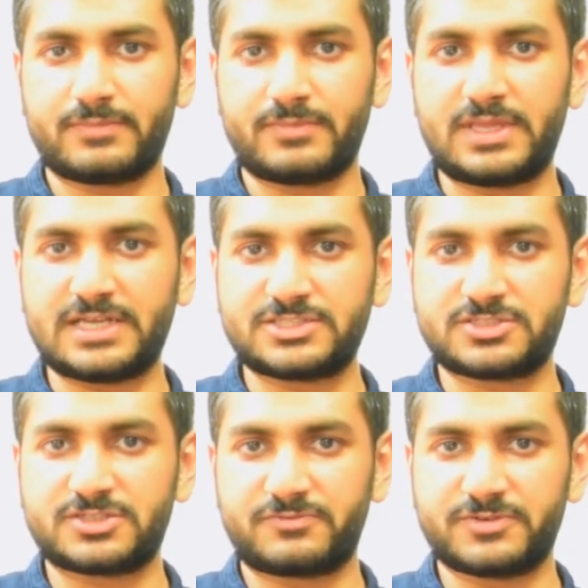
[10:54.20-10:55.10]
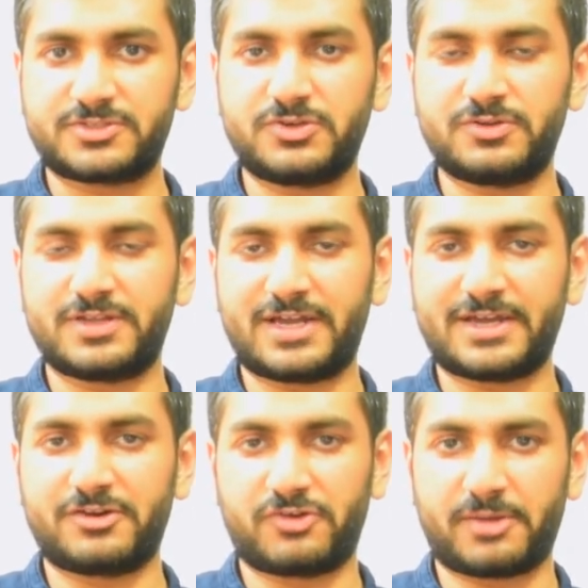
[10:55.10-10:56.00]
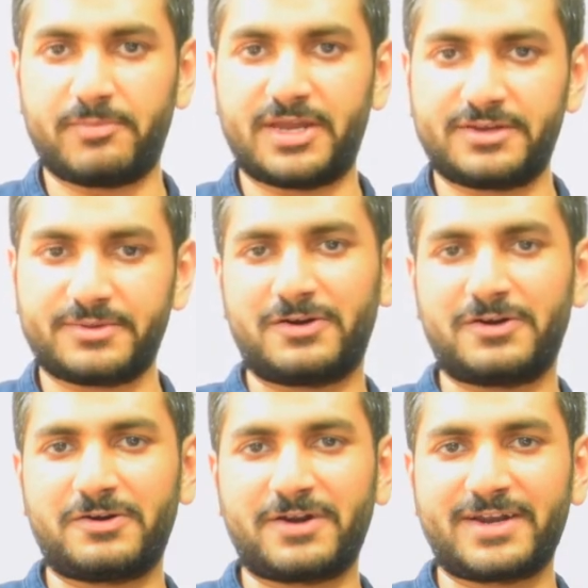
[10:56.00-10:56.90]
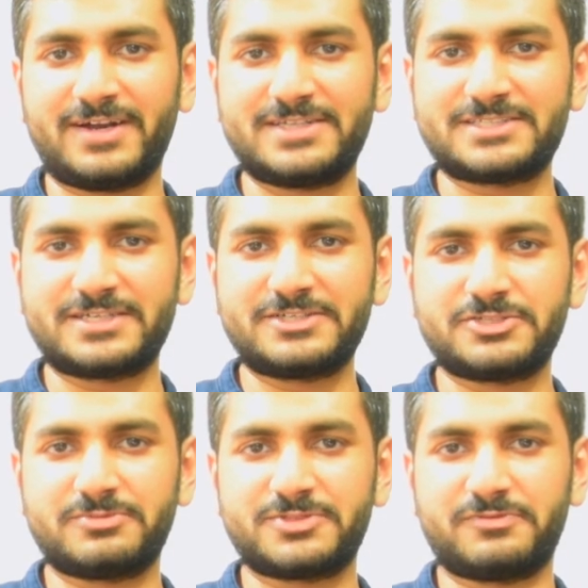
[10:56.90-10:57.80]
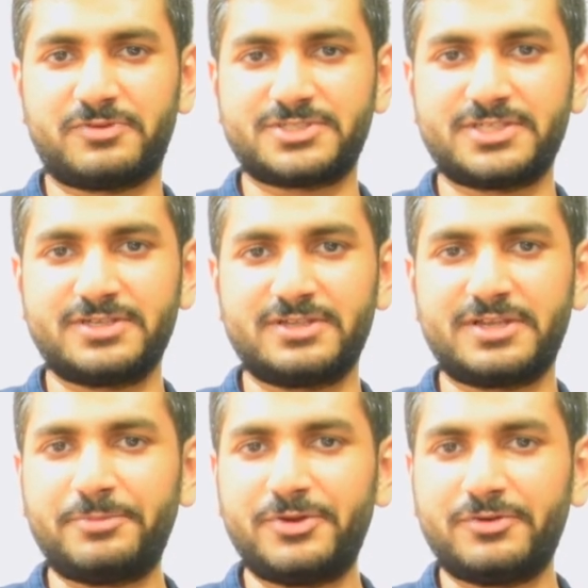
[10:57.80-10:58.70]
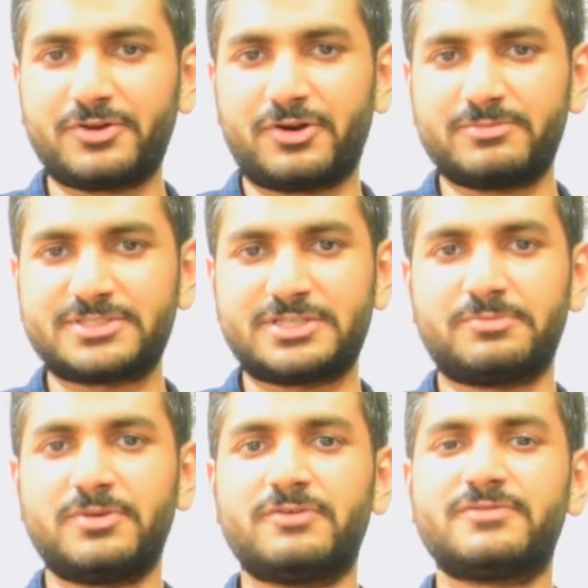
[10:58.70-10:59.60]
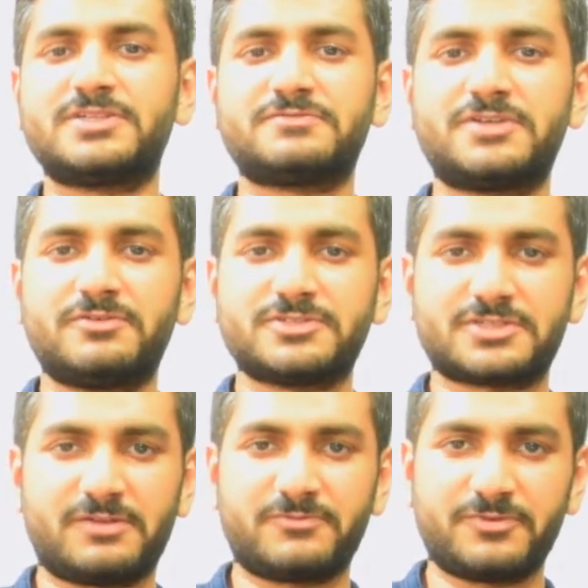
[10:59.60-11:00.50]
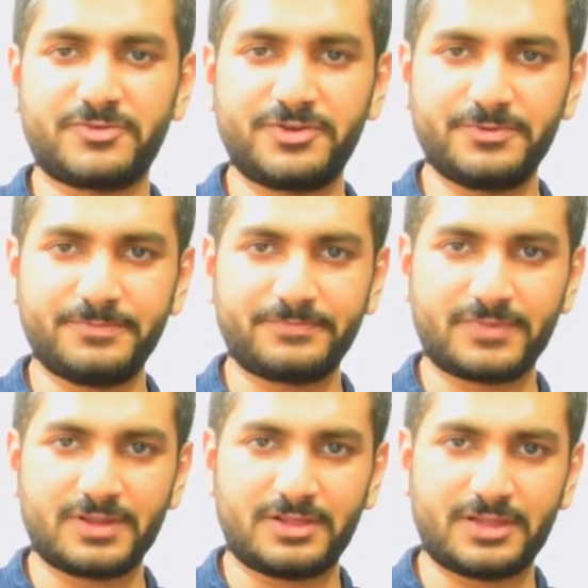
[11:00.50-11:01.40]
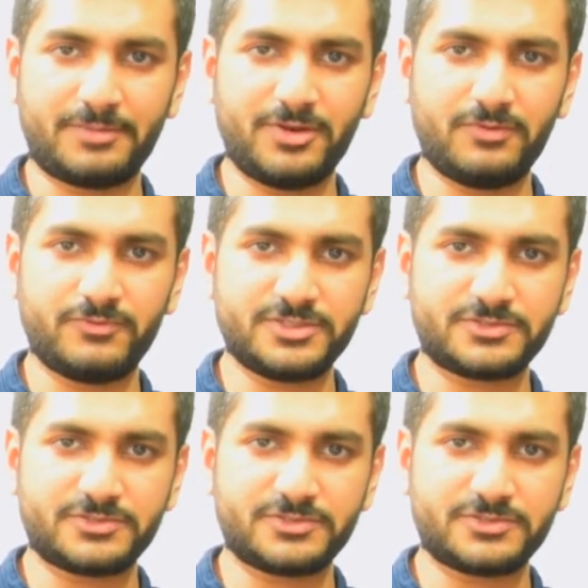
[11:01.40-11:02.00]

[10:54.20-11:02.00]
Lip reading: that's the Surface Duo that I can recommend. Alright guys, thank you so much for watching. Let me know in the comments down below if this video was helpful for you. Let me know which